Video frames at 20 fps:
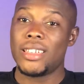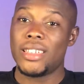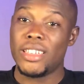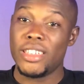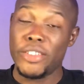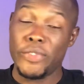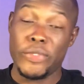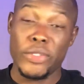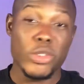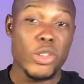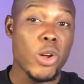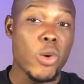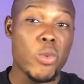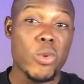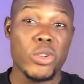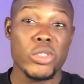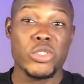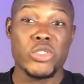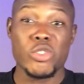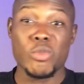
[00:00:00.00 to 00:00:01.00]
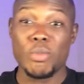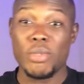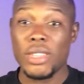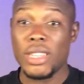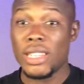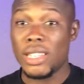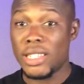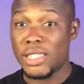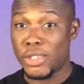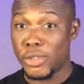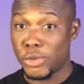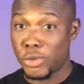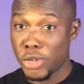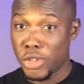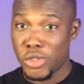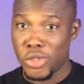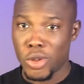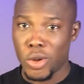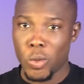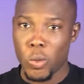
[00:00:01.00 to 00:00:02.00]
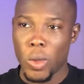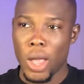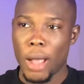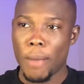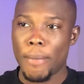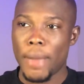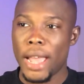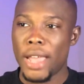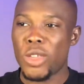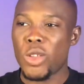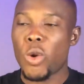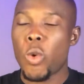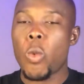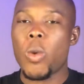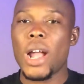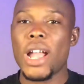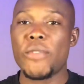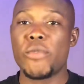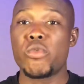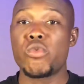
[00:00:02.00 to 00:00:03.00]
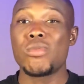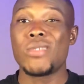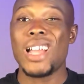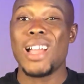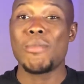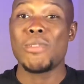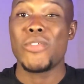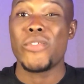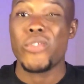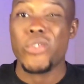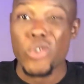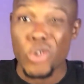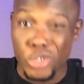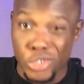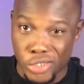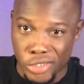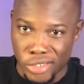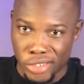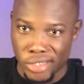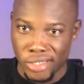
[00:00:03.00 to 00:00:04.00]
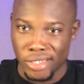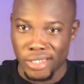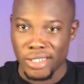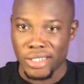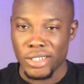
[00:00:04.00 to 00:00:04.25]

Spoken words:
if you don't want to be in this situation whereby your wife will now be forced